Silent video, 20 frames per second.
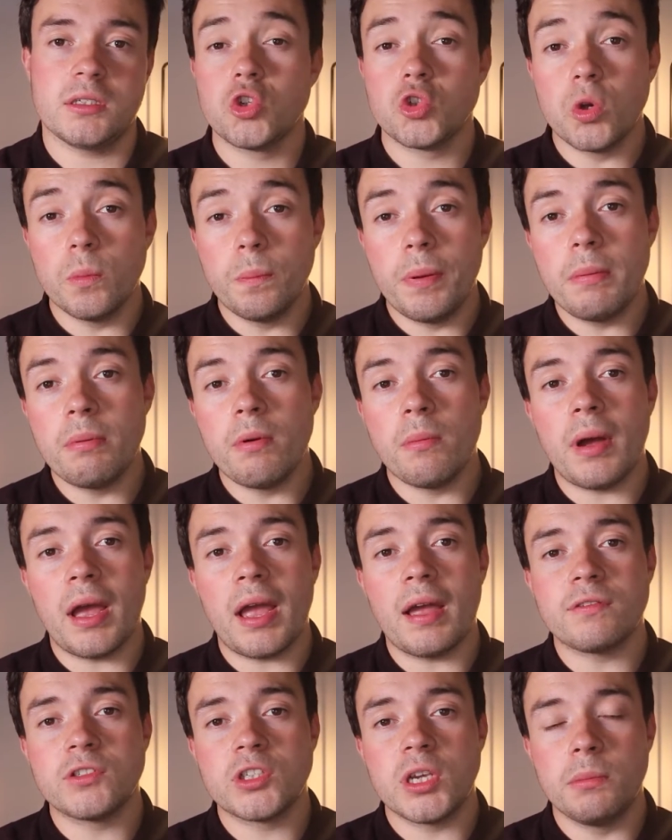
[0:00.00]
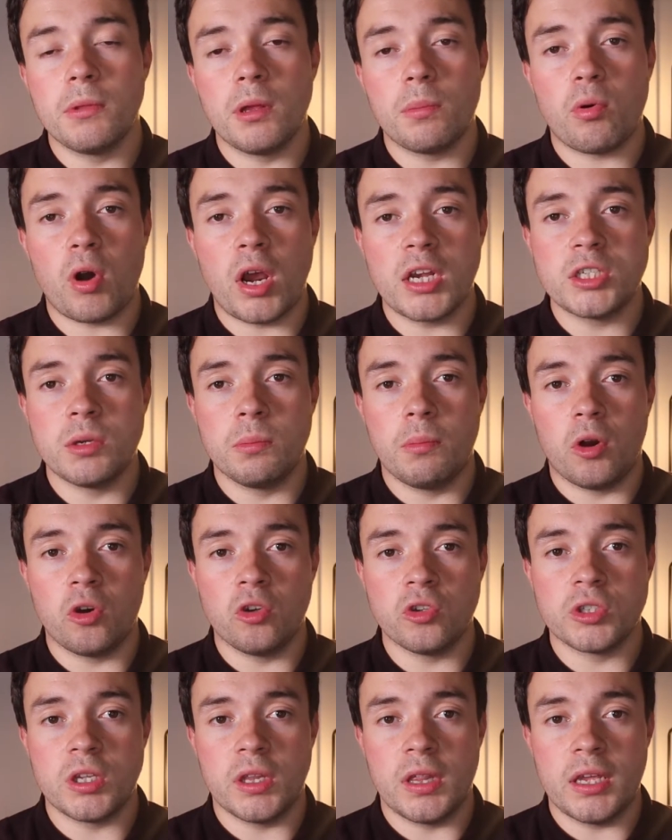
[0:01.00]
Some people might have similar pricing
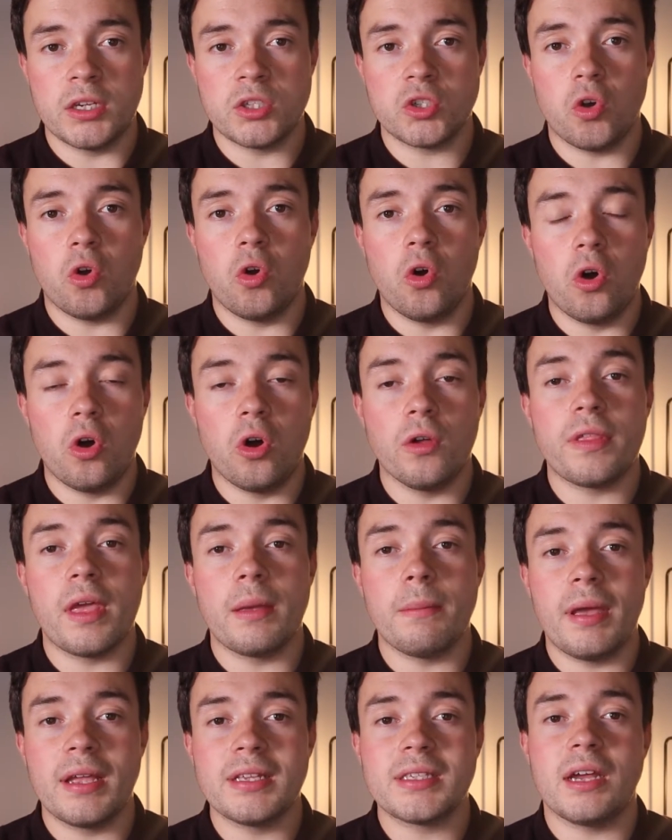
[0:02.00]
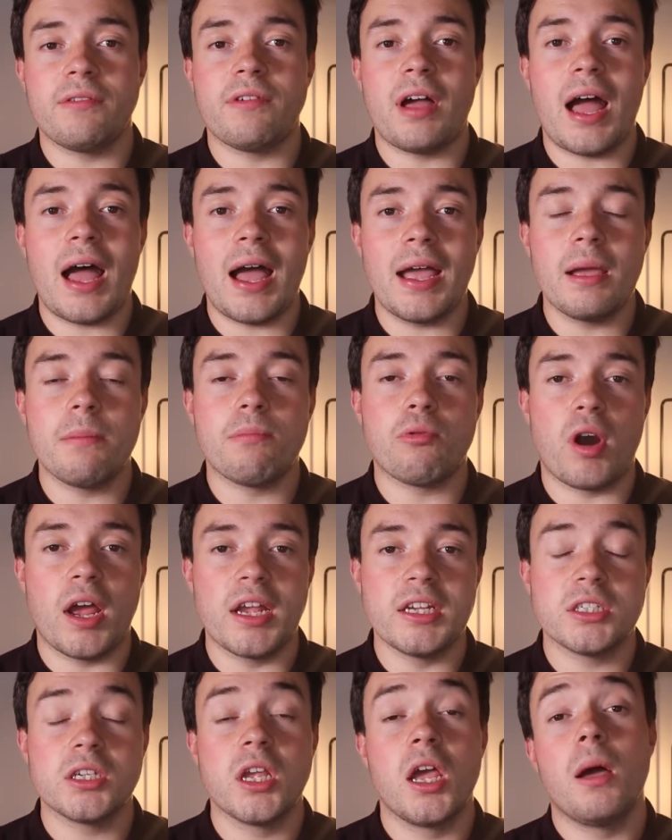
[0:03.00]
models to this, or they might have a higher
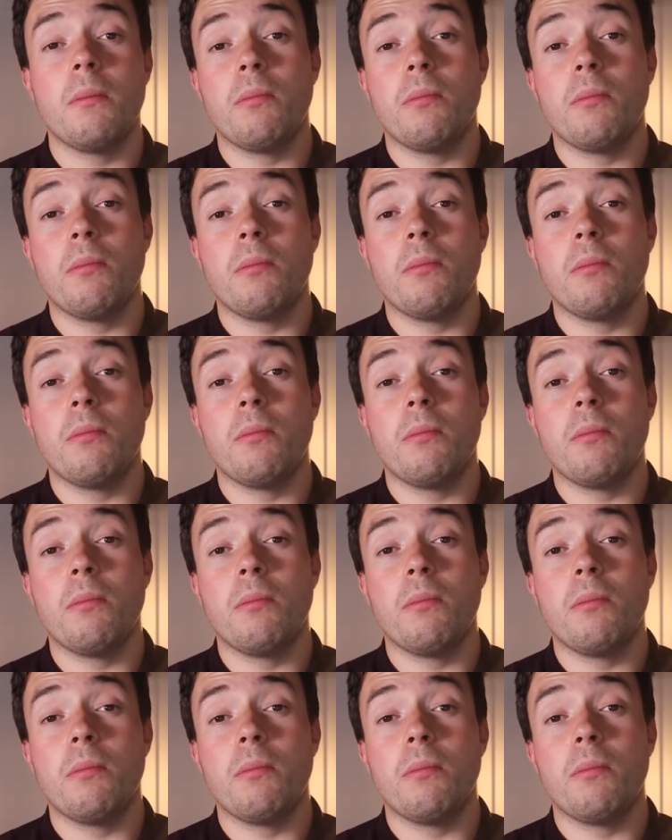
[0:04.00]
price,